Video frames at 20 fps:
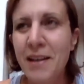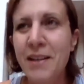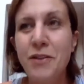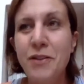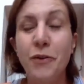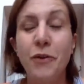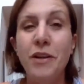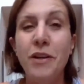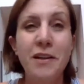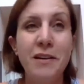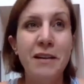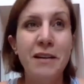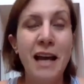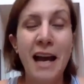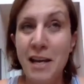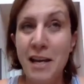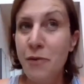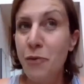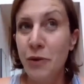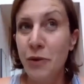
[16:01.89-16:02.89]
So
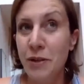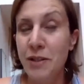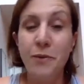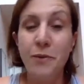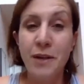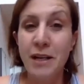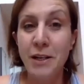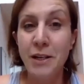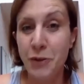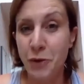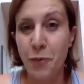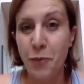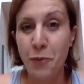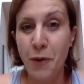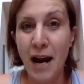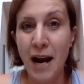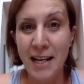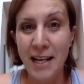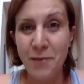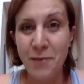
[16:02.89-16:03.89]
I was really
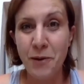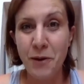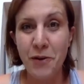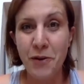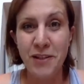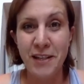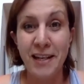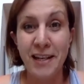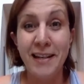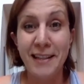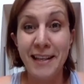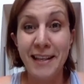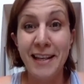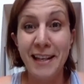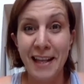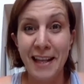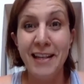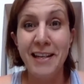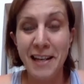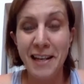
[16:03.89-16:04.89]
surprised, because I
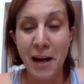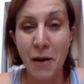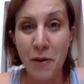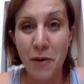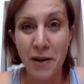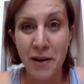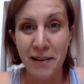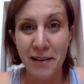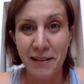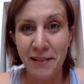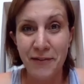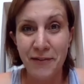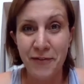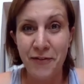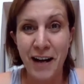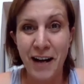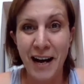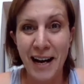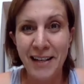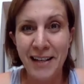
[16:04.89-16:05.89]
think that in our
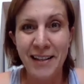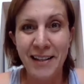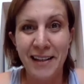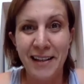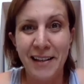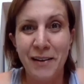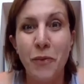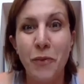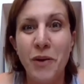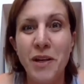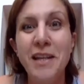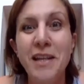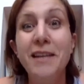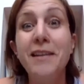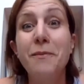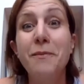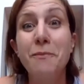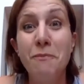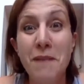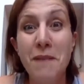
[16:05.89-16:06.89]
field we
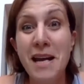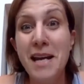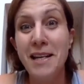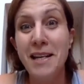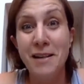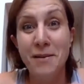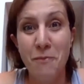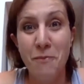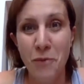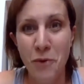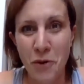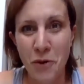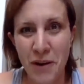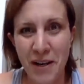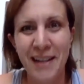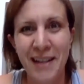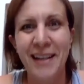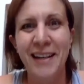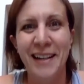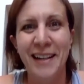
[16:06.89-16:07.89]
need many
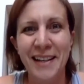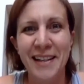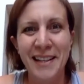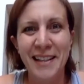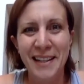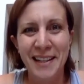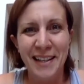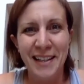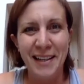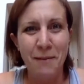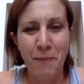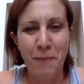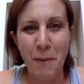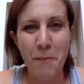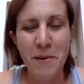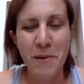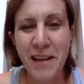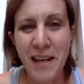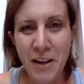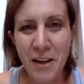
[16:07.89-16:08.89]
more
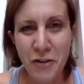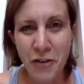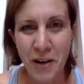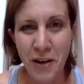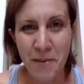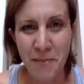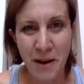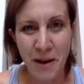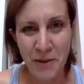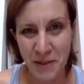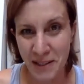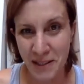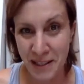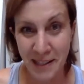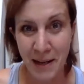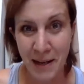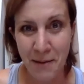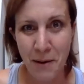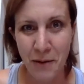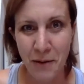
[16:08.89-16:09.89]
publication about
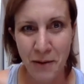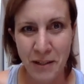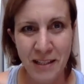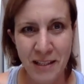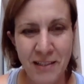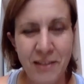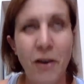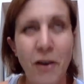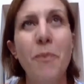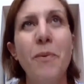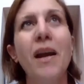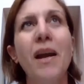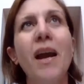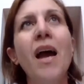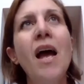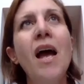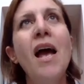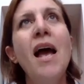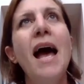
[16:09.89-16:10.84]
this topic.